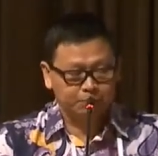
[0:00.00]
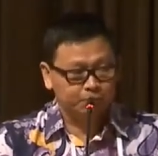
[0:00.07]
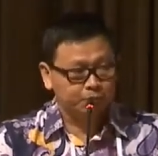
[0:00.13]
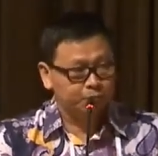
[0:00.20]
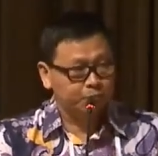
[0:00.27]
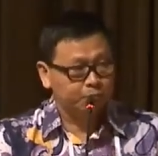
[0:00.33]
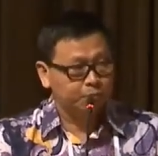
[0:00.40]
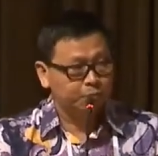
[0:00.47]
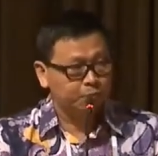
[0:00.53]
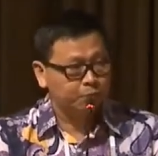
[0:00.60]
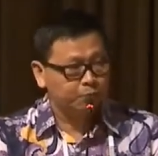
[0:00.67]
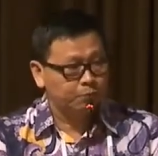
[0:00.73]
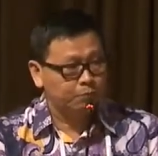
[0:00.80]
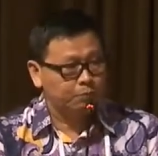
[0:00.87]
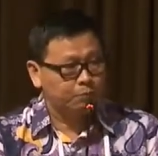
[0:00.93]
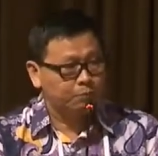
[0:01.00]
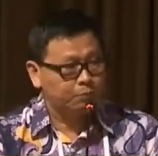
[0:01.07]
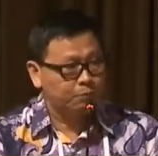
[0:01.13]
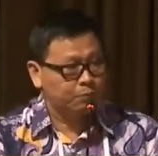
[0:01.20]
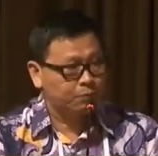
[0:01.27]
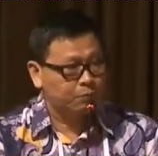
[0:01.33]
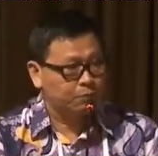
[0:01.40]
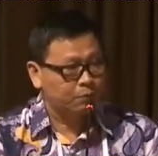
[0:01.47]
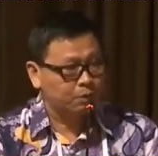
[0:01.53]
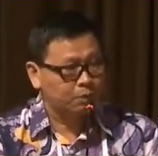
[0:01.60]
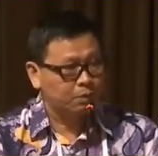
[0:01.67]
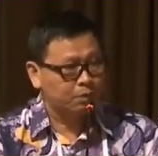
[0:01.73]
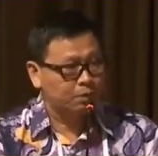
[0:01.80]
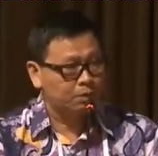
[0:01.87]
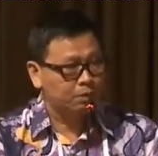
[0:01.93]

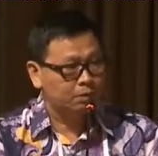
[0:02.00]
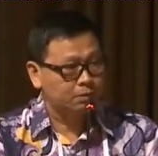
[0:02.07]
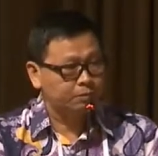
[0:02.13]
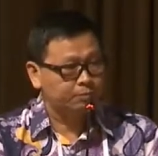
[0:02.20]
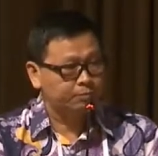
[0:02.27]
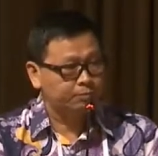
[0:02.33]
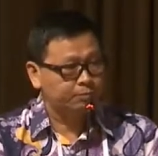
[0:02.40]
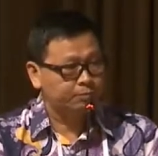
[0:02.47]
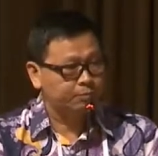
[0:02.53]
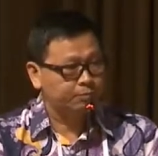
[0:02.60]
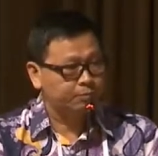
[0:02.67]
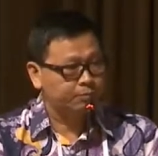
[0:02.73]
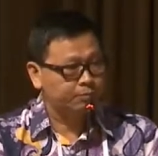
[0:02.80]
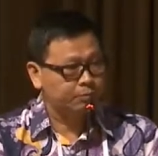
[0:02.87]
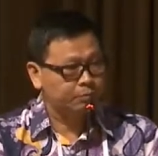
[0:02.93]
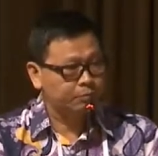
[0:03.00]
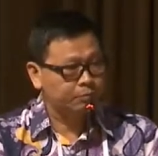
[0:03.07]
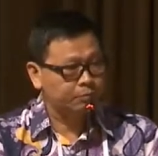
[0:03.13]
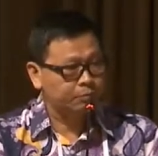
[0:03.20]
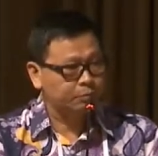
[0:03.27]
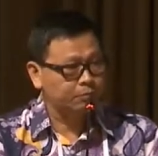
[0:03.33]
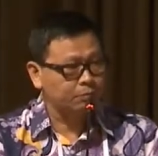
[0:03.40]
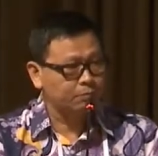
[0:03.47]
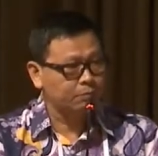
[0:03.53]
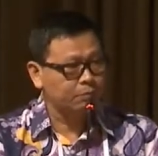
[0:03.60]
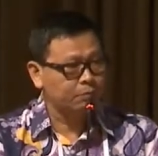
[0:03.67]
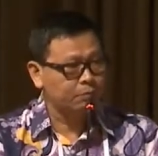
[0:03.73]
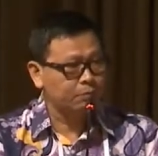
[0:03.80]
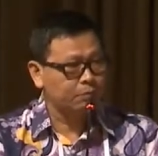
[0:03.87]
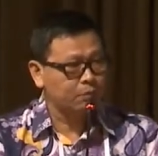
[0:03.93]

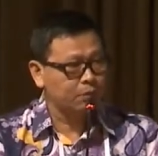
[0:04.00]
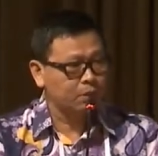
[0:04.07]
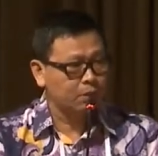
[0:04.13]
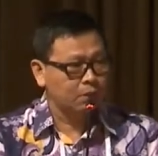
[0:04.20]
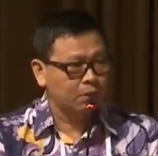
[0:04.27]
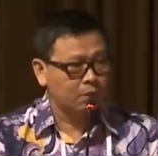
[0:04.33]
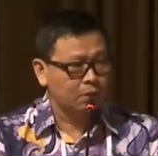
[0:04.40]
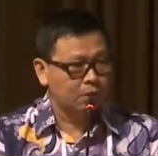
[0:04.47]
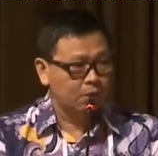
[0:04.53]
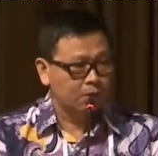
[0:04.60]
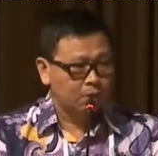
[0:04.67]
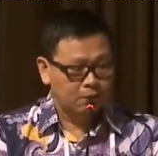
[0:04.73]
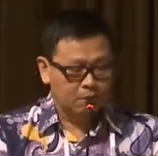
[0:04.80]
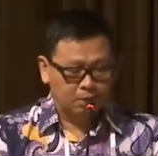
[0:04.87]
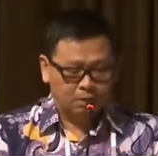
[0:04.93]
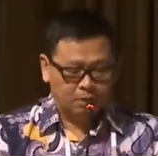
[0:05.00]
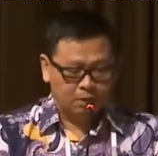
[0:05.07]
[no speech]